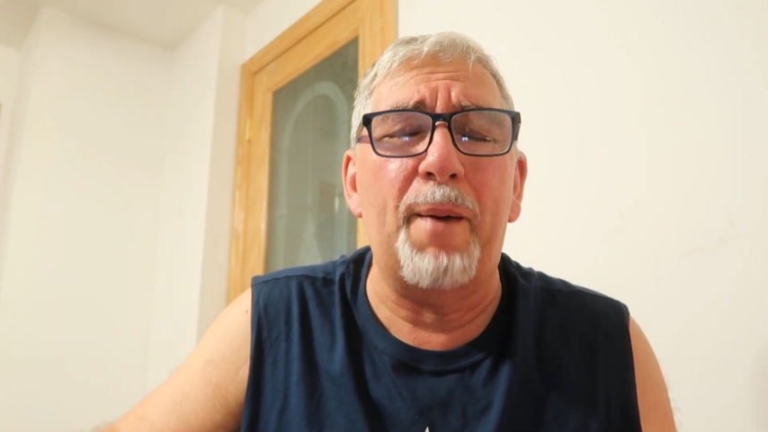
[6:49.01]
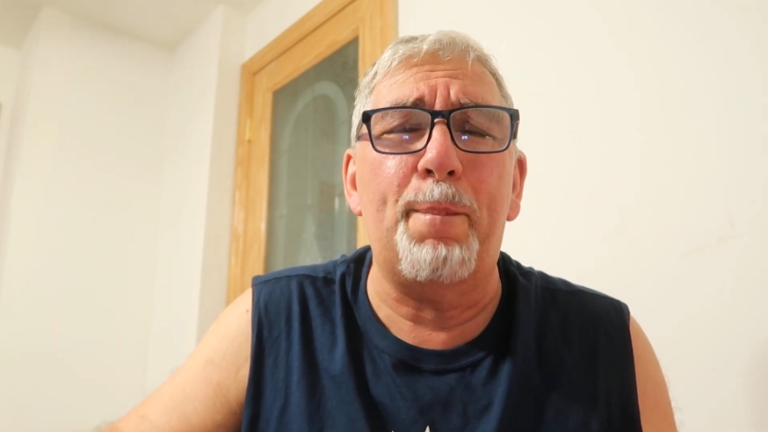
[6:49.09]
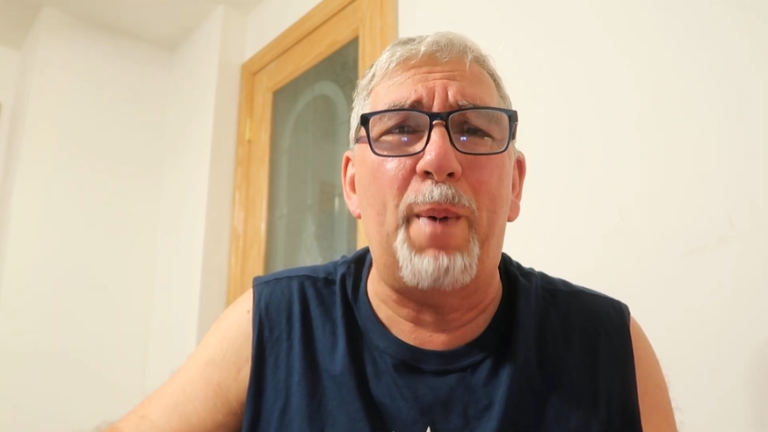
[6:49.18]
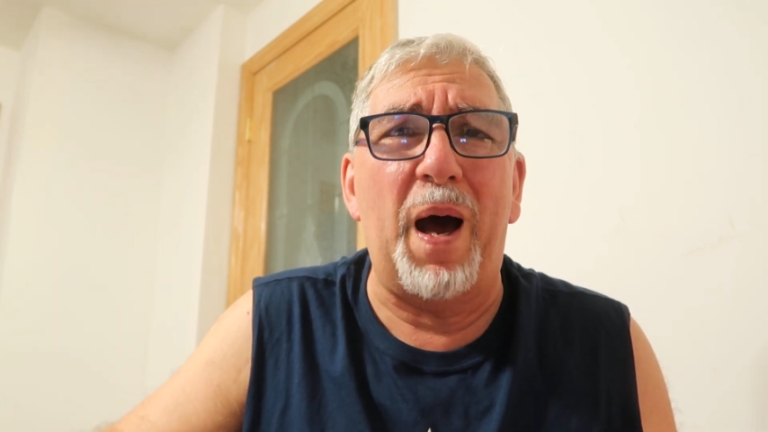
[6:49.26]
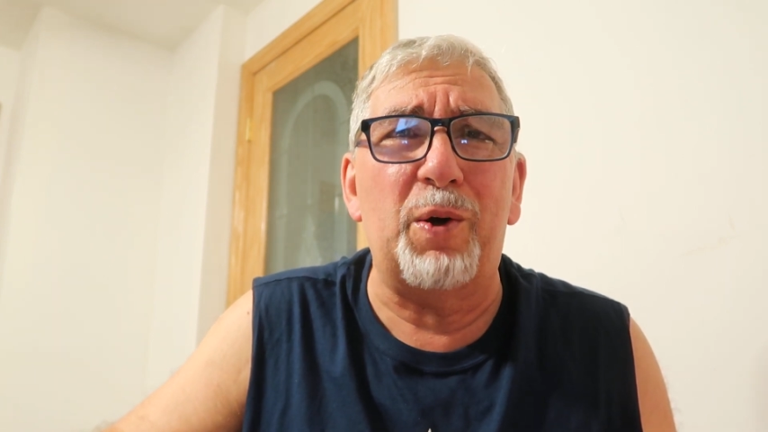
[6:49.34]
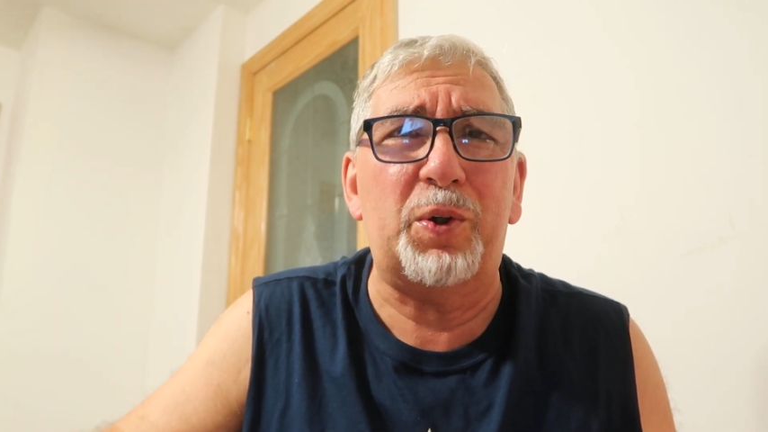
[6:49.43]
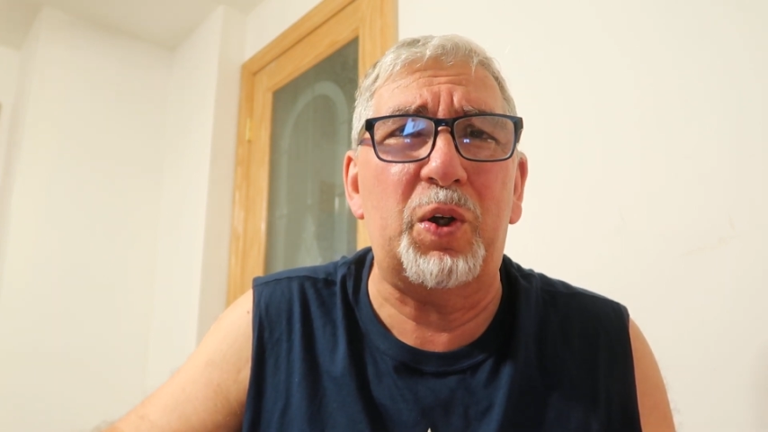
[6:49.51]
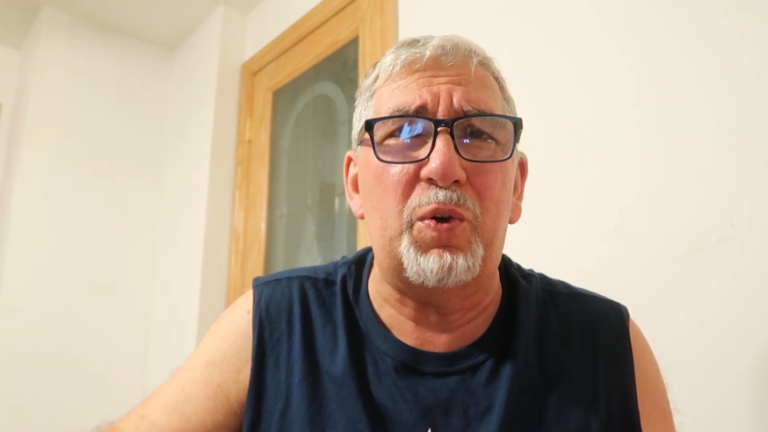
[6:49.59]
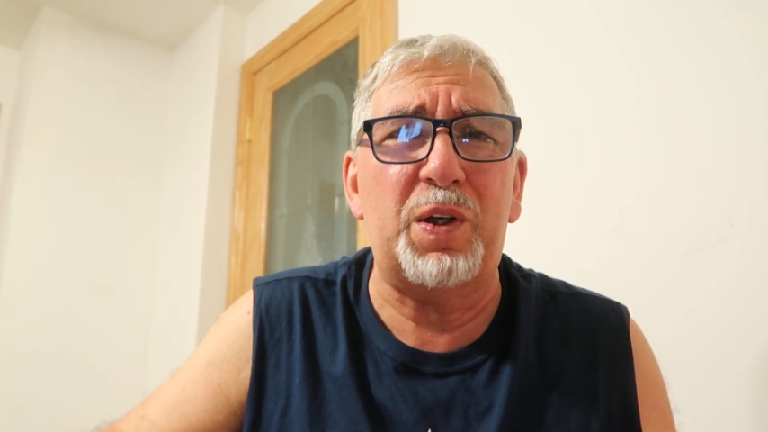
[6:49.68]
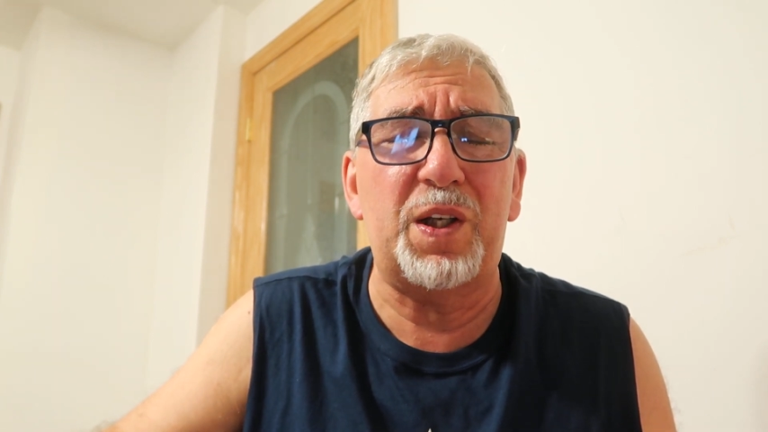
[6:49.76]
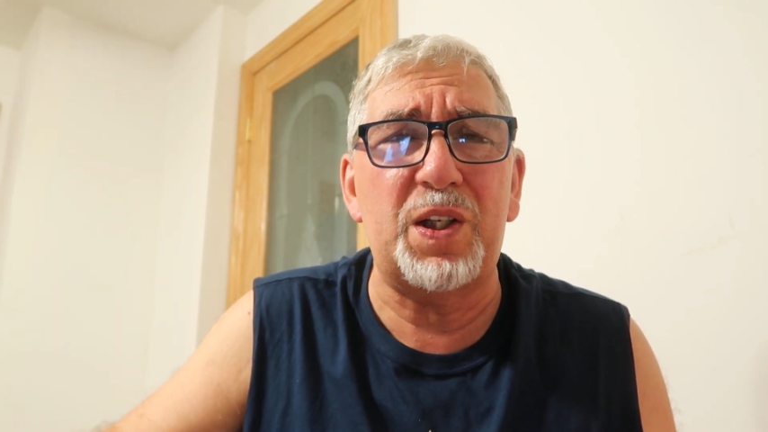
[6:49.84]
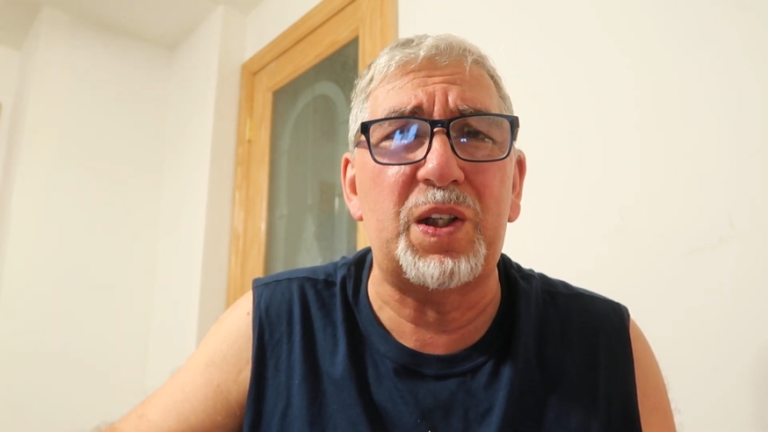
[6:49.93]
about your
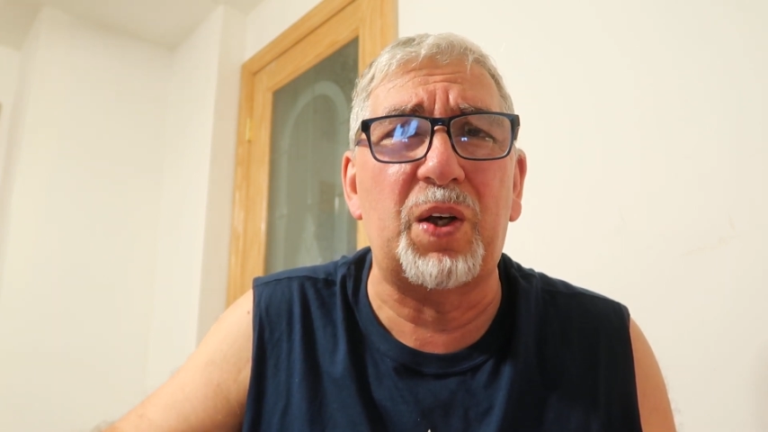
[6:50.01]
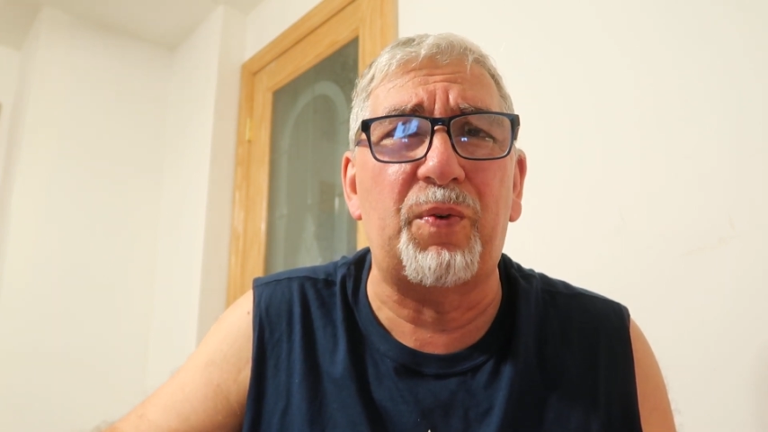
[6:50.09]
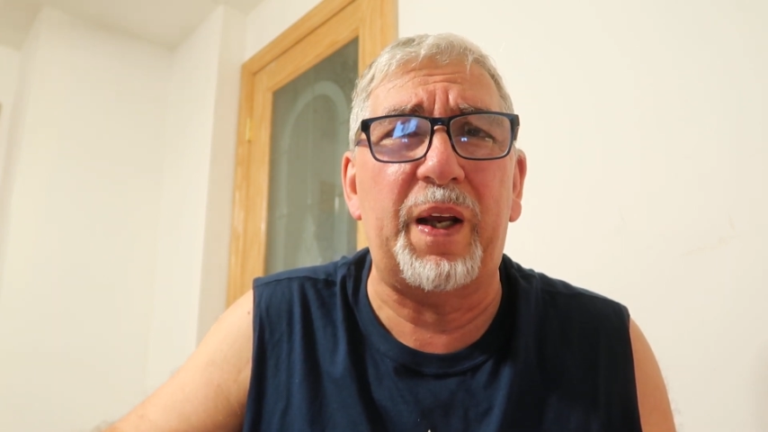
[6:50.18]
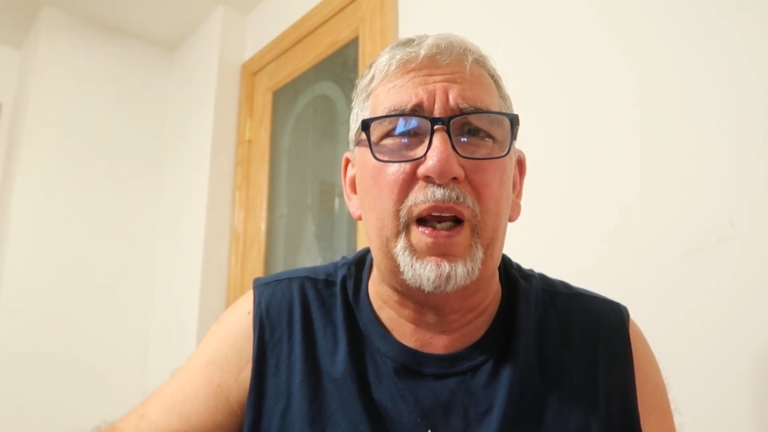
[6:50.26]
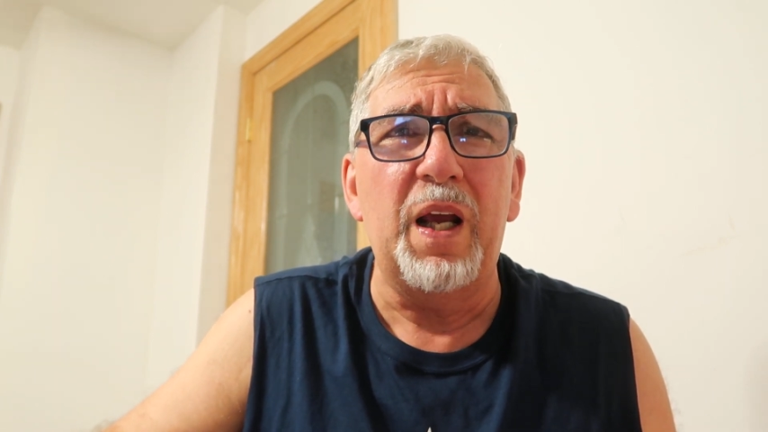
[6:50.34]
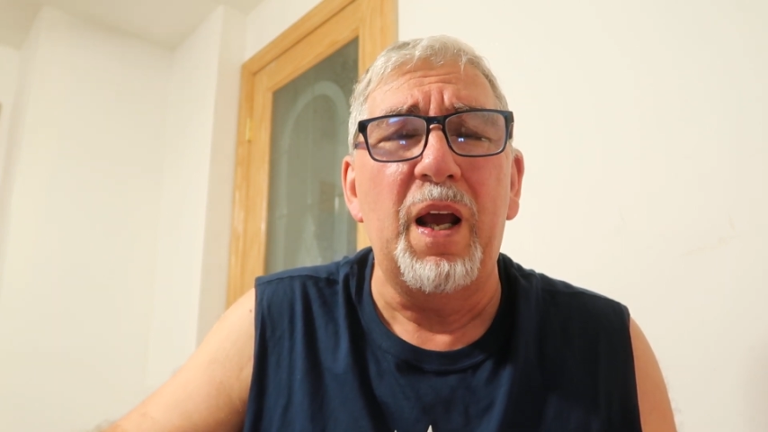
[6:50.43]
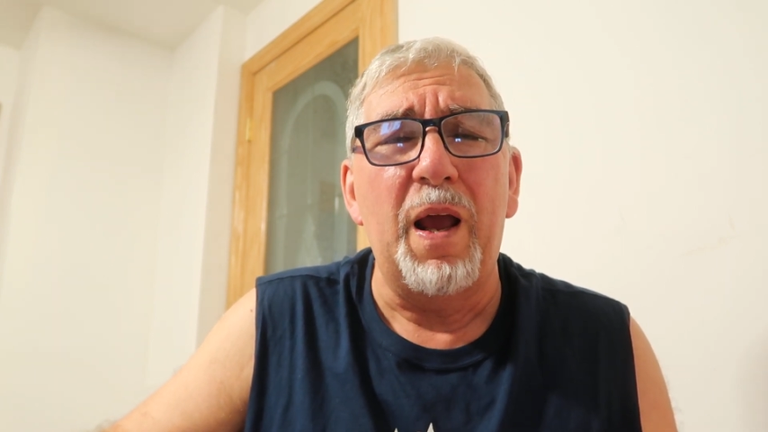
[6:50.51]
history,